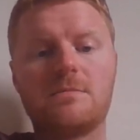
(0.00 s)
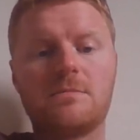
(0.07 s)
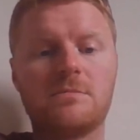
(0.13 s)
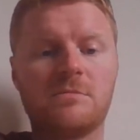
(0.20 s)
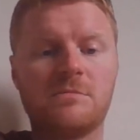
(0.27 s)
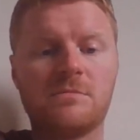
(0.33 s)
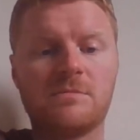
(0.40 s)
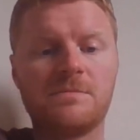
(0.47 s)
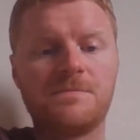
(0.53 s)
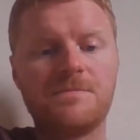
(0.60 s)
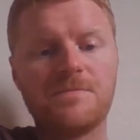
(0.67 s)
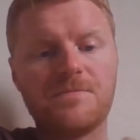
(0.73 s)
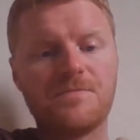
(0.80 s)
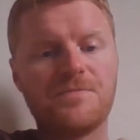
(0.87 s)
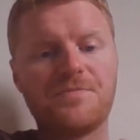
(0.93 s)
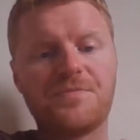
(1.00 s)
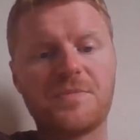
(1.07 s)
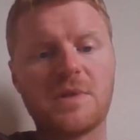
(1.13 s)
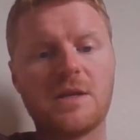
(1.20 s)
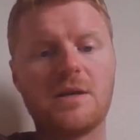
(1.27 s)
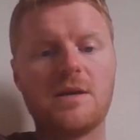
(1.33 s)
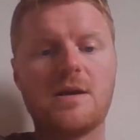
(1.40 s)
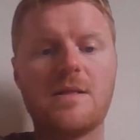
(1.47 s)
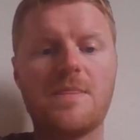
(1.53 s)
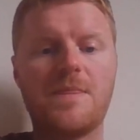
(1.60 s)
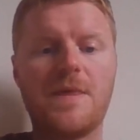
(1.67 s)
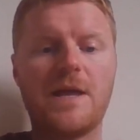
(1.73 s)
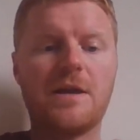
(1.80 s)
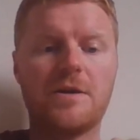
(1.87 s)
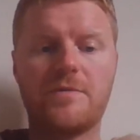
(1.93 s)

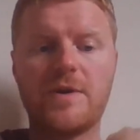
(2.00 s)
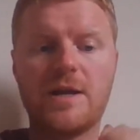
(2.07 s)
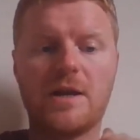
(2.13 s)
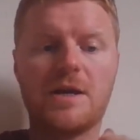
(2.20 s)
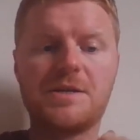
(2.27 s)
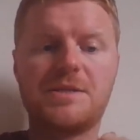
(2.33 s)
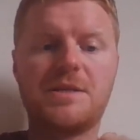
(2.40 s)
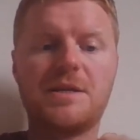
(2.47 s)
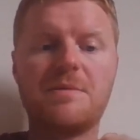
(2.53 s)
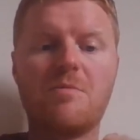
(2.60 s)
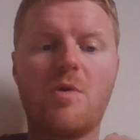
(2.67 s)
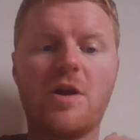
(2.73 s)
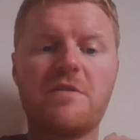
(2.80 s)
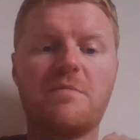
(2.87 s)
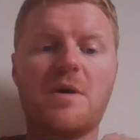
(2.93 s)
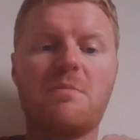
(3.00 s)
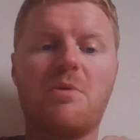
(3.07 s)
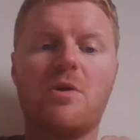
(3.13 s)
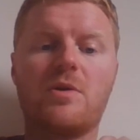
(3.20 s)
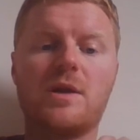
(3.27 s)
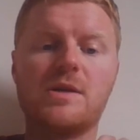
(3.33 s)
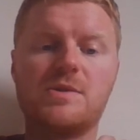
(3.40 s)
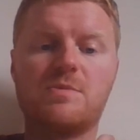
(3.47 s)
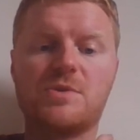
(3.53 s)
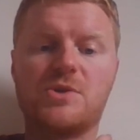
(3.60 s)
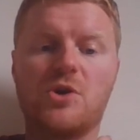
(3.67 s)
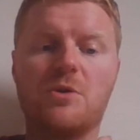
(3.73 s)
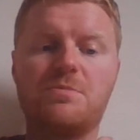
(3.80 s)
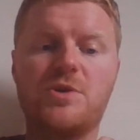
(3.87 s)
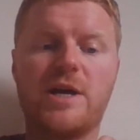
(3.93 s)
Then I realised that in one of my pockets was
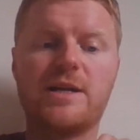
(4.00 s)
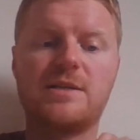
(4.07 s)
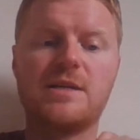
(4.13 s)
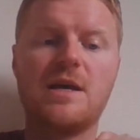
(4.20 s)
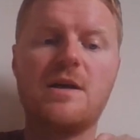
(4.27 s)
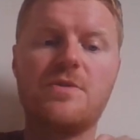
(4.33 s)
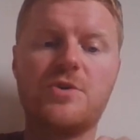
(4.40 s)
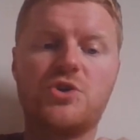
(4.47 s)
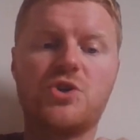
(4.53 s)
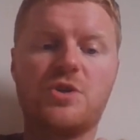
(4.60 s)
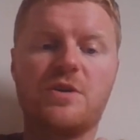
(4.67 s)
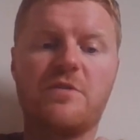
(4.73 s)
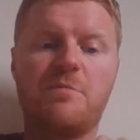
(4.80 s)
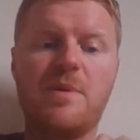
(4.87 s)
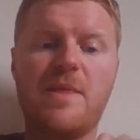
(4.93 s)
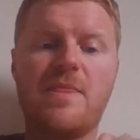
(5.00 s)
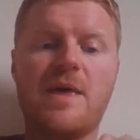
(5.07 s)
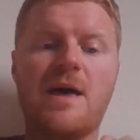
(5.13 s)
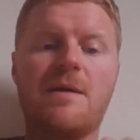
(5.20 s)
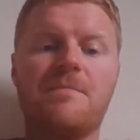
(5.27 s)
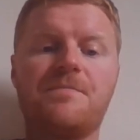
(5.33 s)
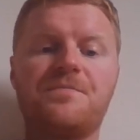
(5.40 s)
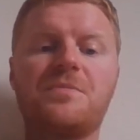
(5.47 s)
an object that shouldn't have been there.